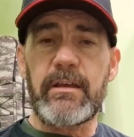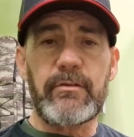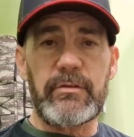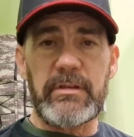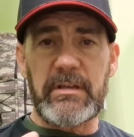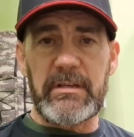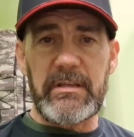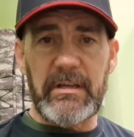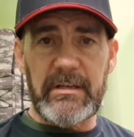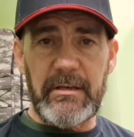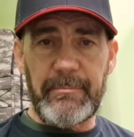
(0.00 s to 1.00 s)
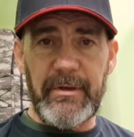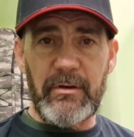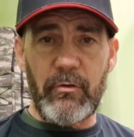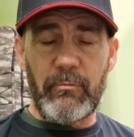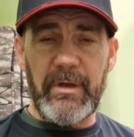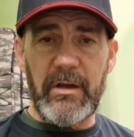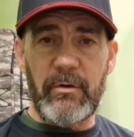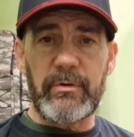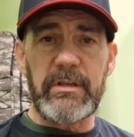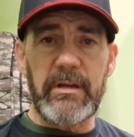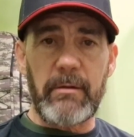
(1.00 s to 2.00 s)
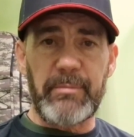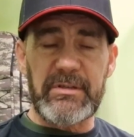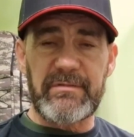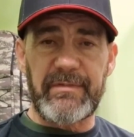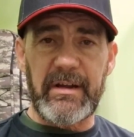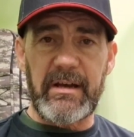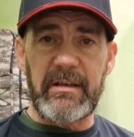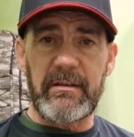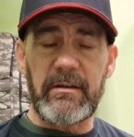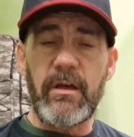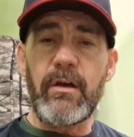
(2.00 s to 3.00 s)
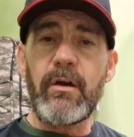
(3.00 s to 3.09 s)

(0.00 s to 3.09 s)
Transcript: Now you can either keep it in all metal and hear a buzz for iron,